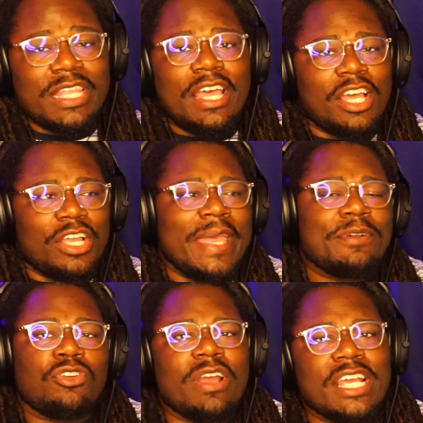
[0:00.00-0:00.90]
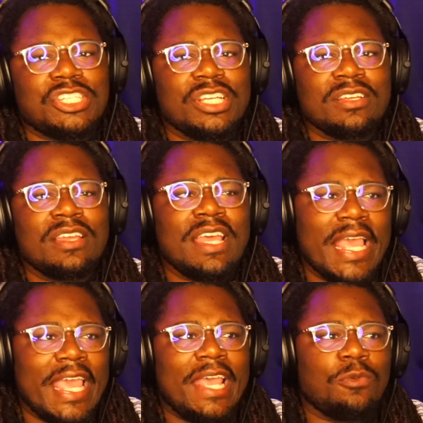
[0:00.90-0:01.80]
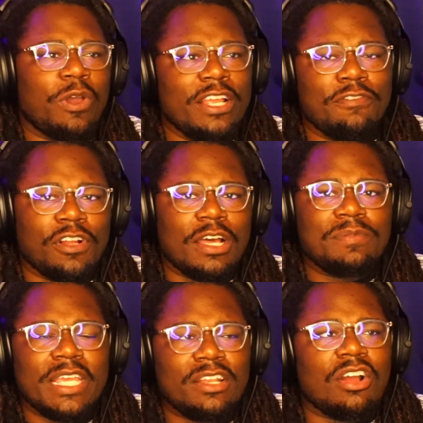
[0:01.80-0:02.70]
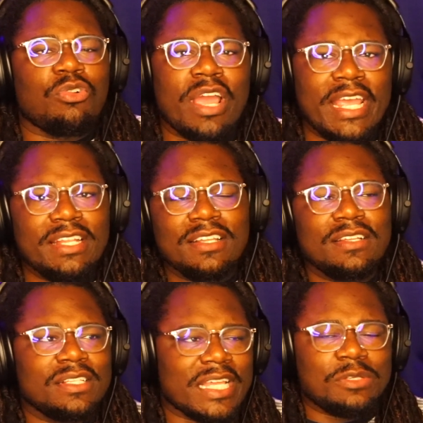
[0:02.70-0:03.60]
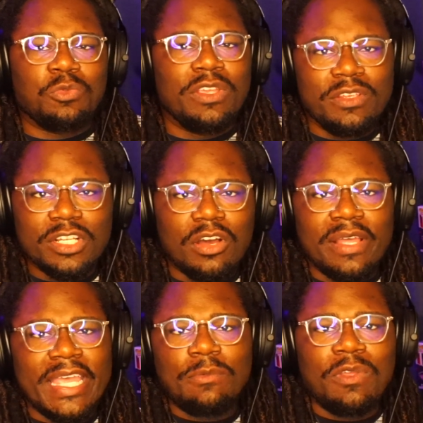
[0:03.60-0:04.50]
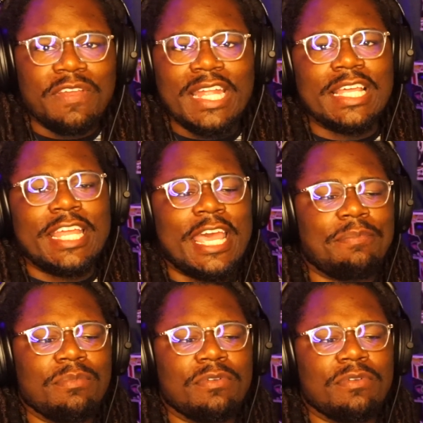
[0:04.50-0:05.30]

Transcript: a game crashing and waiting for an update, all right, that again, we've had that happen